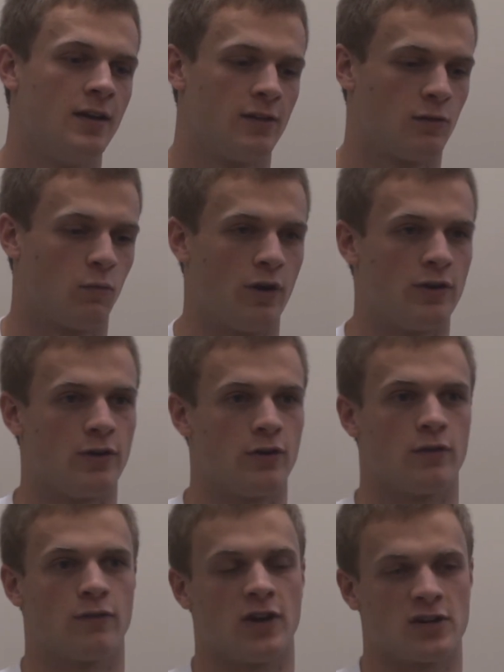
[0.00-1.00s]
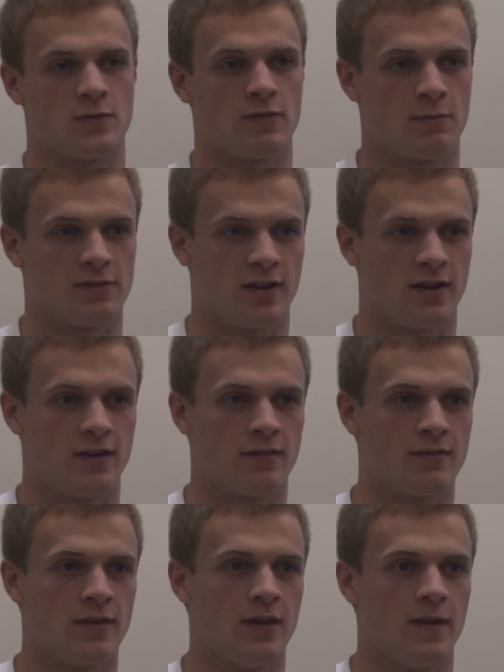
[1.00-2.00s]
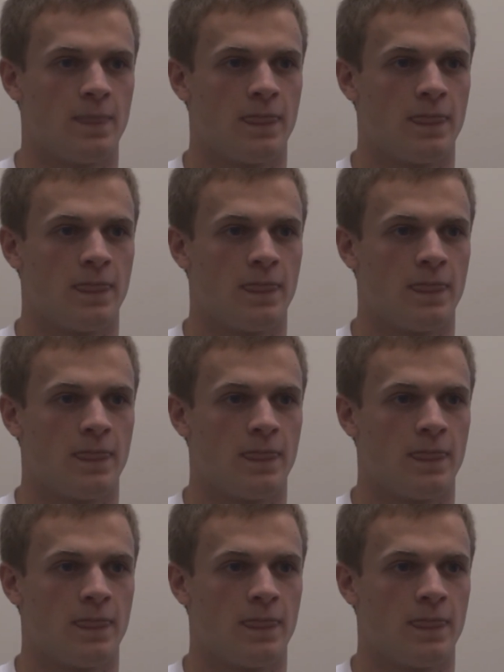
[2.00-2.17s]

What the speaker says: So one year you're a freshman representative